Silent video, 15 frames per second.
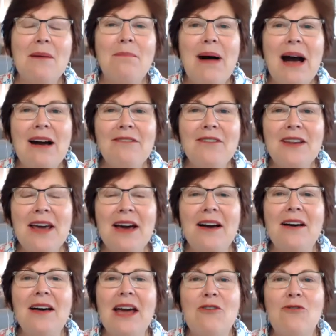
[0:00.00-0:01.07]
Bye for
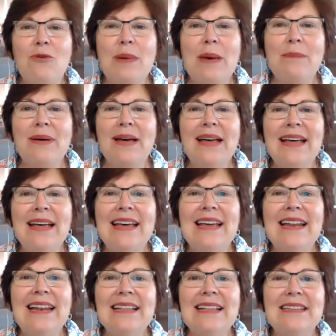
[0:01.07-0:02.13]
now. And remember,
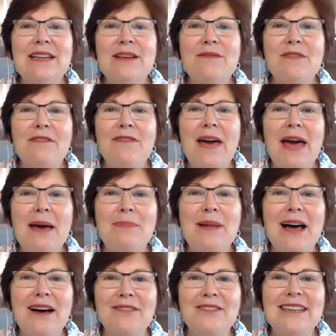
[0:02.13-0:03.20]
let's live the fab
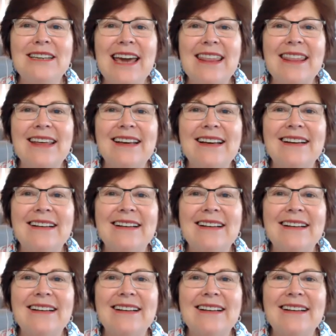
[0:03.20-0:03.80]
life together.